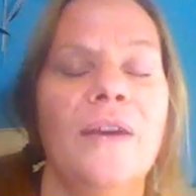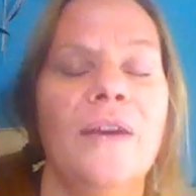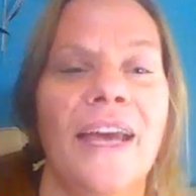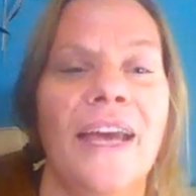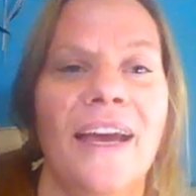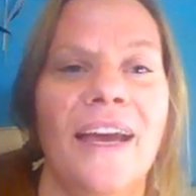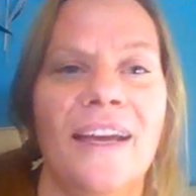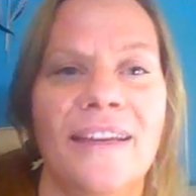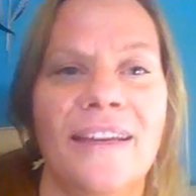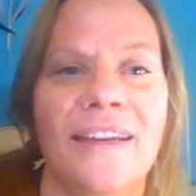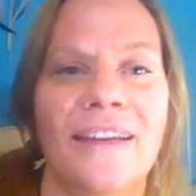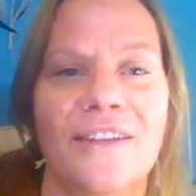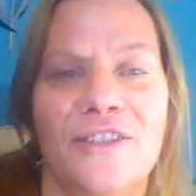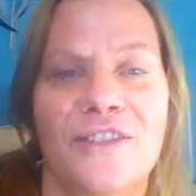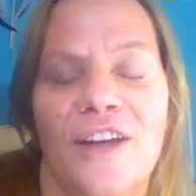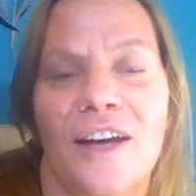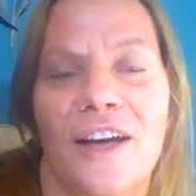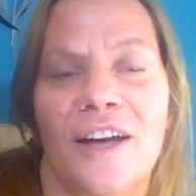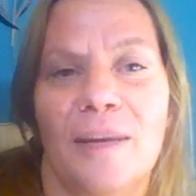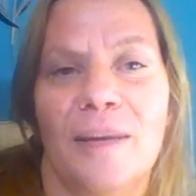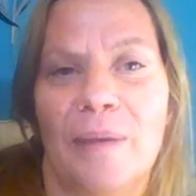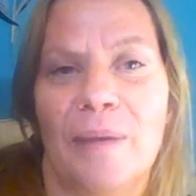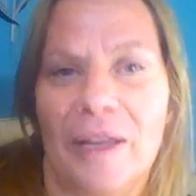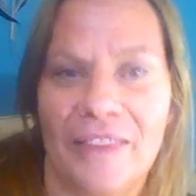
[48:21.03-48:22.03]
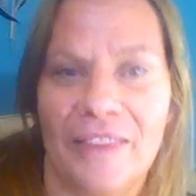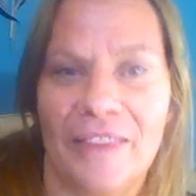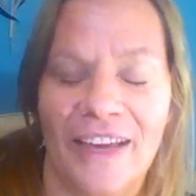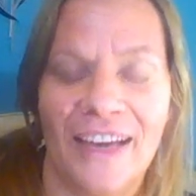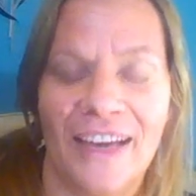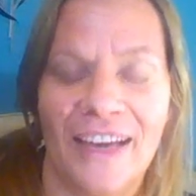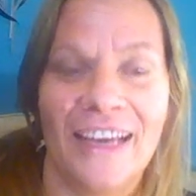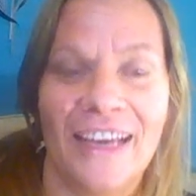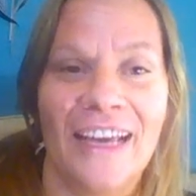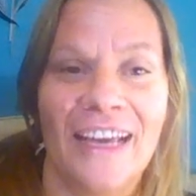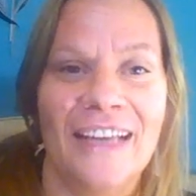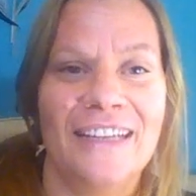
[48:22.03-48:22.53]
okay, I can just talk about
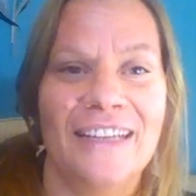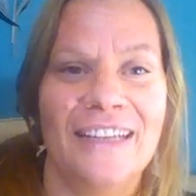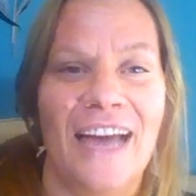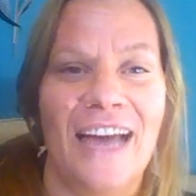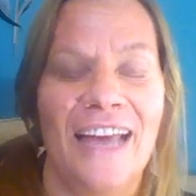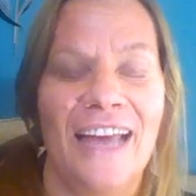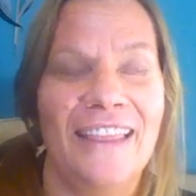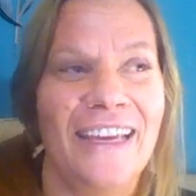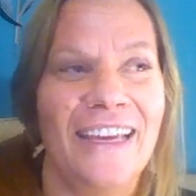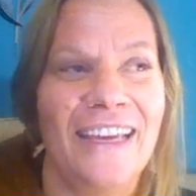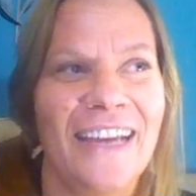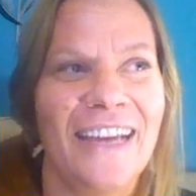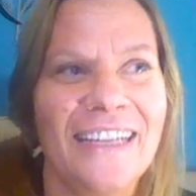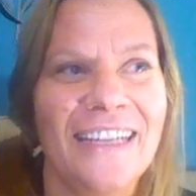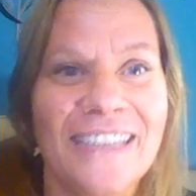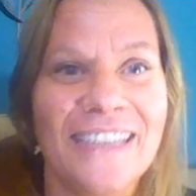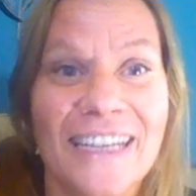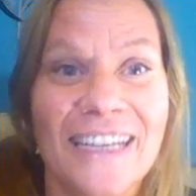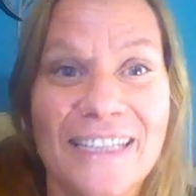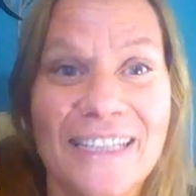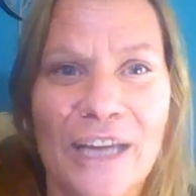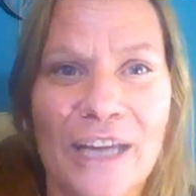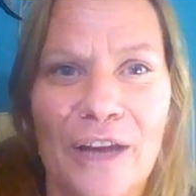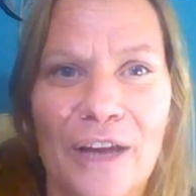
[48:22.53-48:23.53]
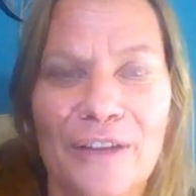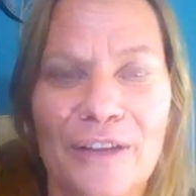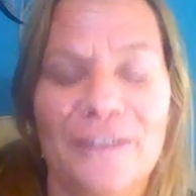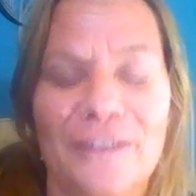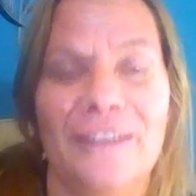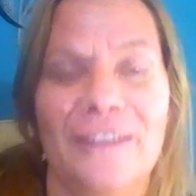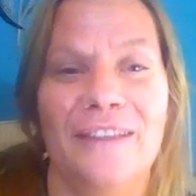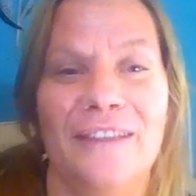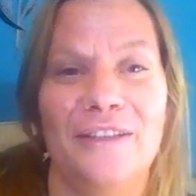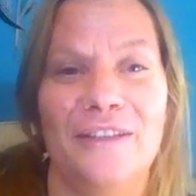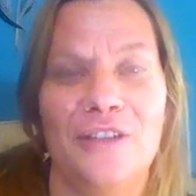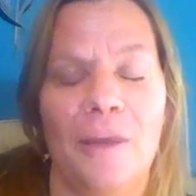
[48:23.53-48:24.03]
the, I think I did I tell you
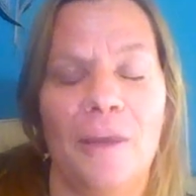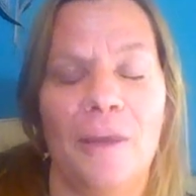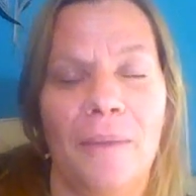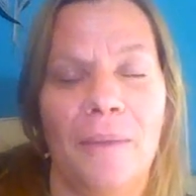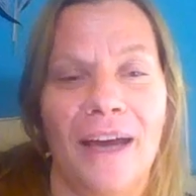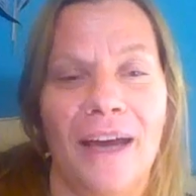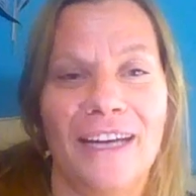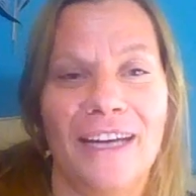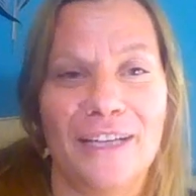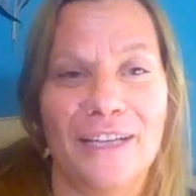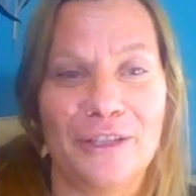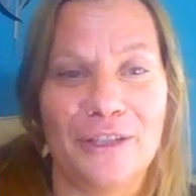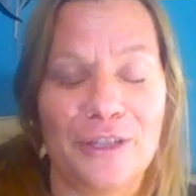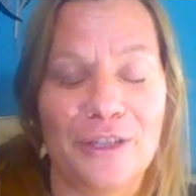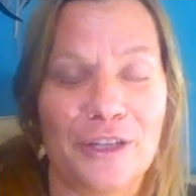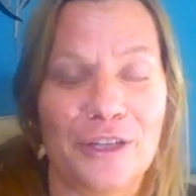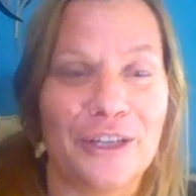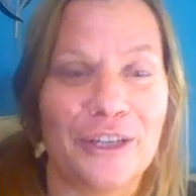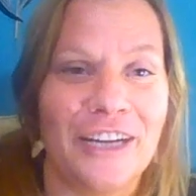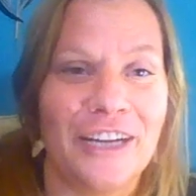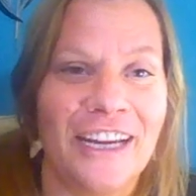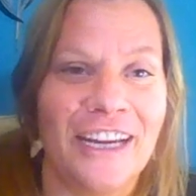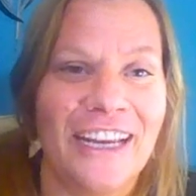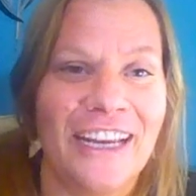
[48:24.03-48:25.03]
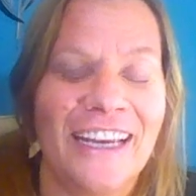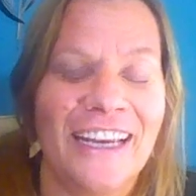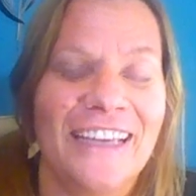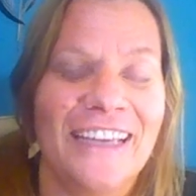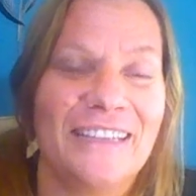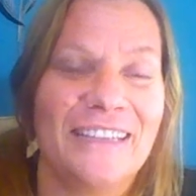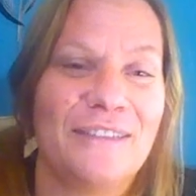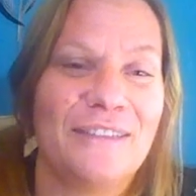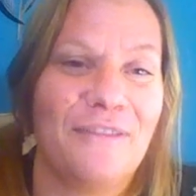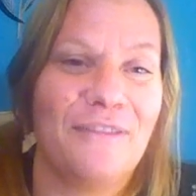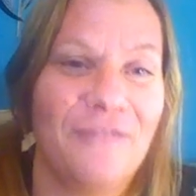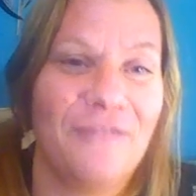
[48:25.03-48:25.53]
that the shamanic
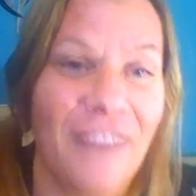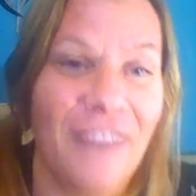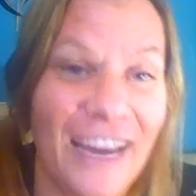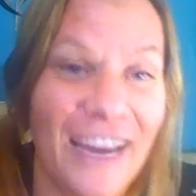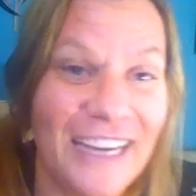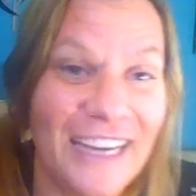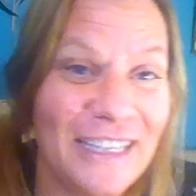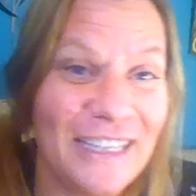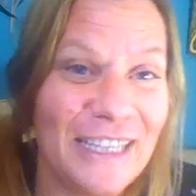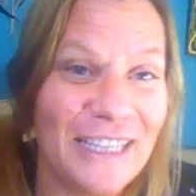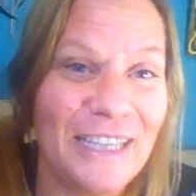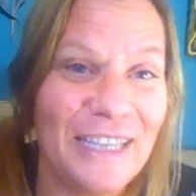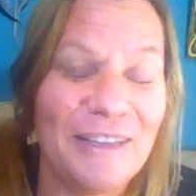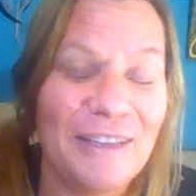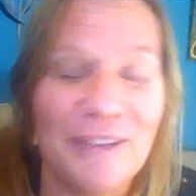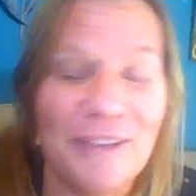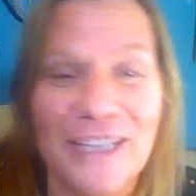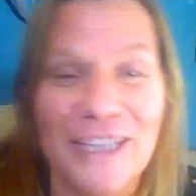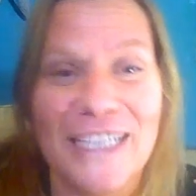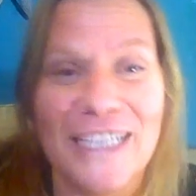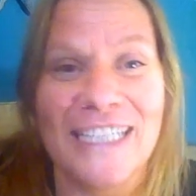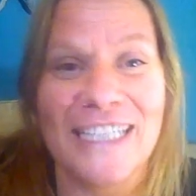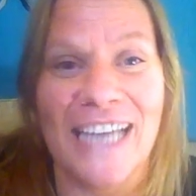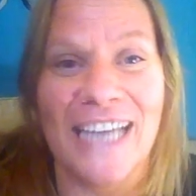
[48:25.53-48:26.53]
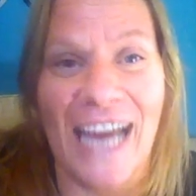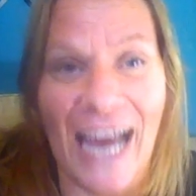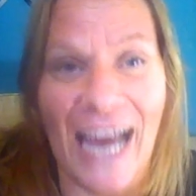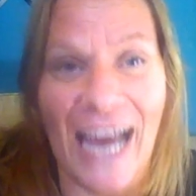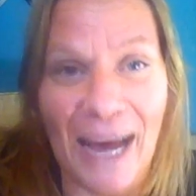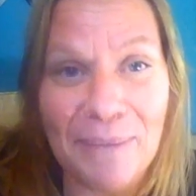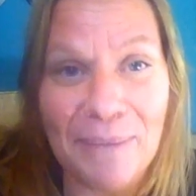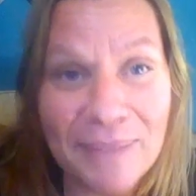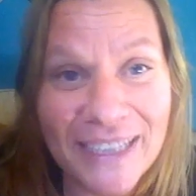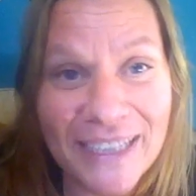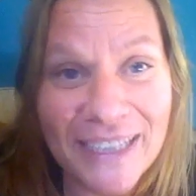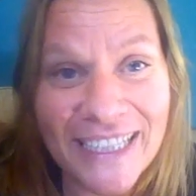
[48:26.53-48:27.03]
journeying is finally going to
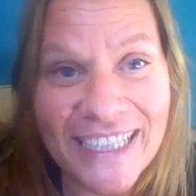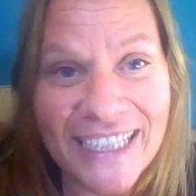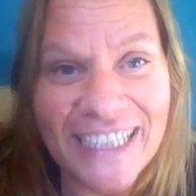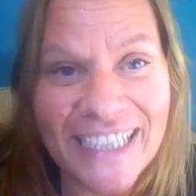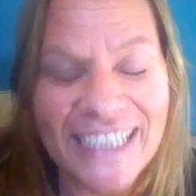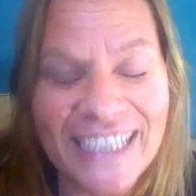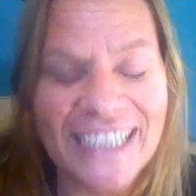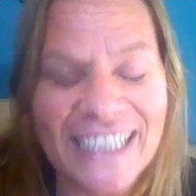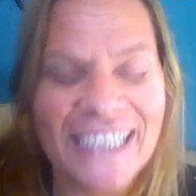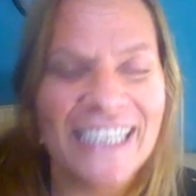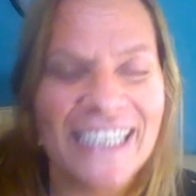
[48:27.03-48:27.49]
happen?